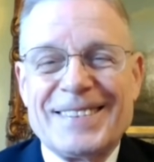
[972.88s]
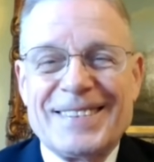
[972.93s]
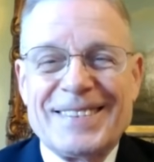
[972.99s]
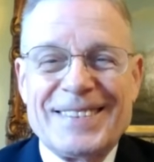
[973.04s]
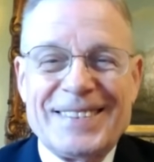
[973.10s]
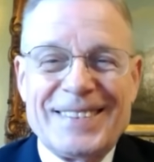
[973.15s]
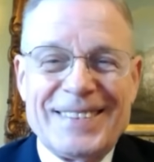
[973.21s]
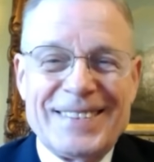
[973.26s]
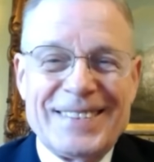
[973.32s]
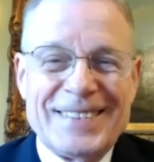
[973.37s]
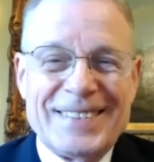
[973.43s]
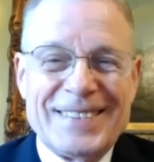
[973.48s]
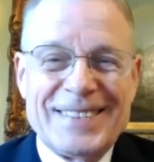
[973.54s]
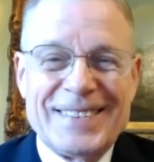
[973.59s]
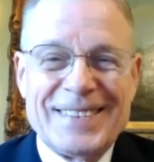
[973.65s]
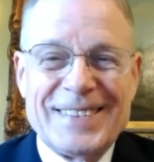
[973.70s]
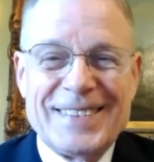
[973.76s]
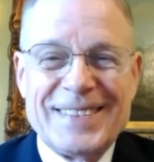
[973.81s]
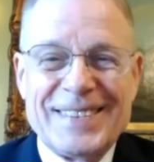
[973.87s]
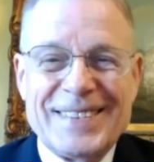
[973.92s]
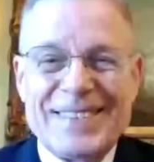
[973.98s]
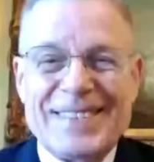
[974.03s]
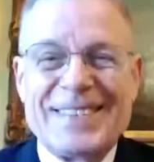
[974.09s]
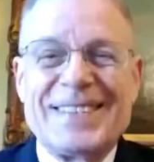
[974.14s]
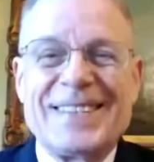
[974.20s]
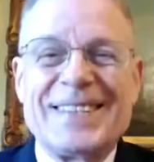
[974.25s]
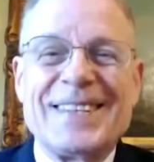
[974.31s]

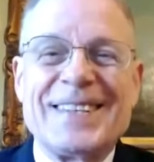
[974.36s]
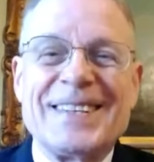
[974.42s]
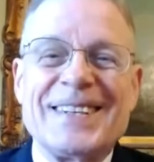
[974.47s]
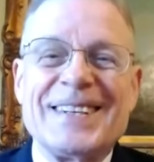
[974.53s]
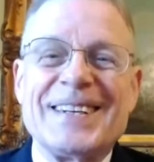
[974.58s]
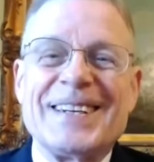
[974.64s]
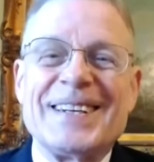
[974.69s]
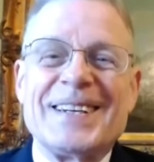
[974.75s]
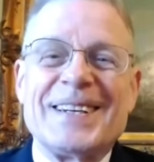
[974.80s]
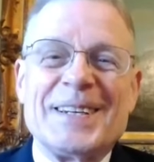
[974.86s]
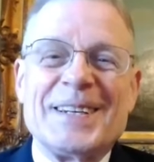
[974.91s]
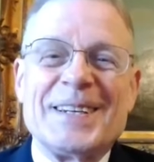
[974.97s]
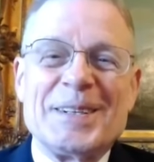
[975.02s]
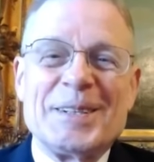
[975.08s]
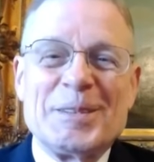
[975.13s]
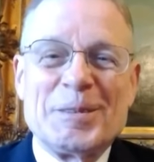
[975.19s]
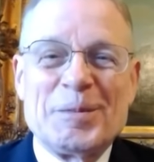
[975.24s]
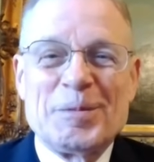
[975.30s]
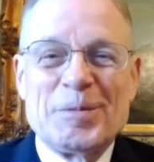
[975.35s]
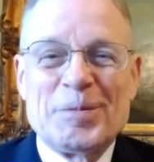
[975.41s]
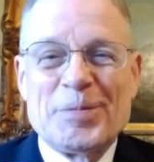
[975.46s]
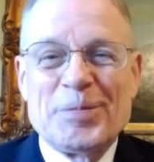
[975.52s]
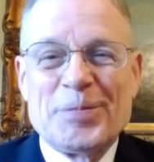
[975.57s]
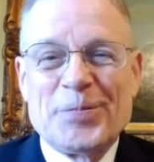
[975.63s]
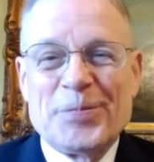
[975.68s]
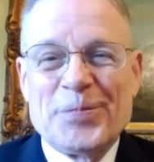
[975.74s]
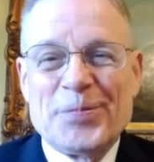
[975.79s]

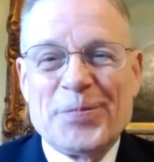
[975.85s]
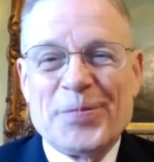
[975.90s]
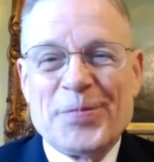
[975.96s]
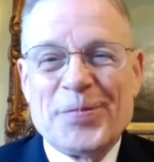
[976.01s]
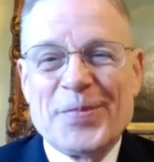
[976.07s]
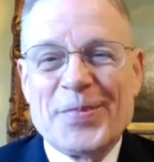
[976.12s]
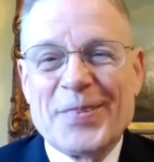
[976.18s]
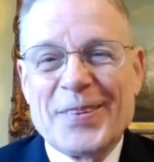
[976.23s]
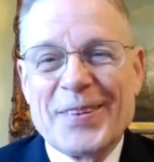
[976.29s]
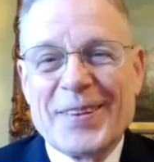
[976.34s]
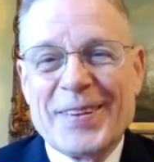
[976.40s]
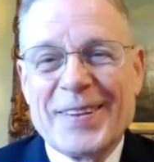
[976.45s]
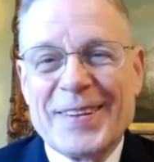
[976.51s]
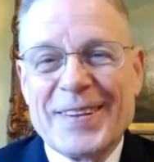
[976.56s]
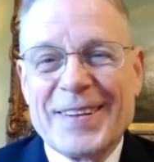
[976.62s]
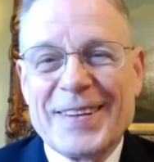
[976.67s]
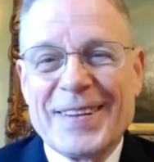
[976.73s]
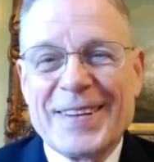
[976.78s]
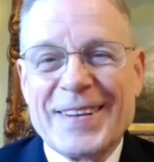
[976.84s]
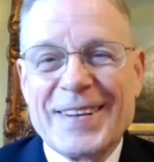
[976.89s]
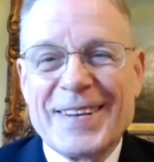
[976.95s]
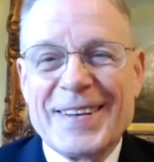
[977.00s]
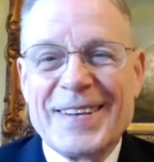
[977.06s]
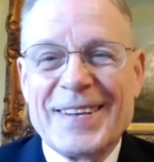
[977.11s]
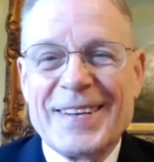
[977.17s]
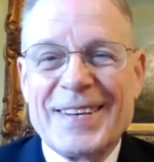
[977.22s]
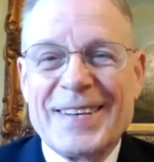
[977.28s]
(silent)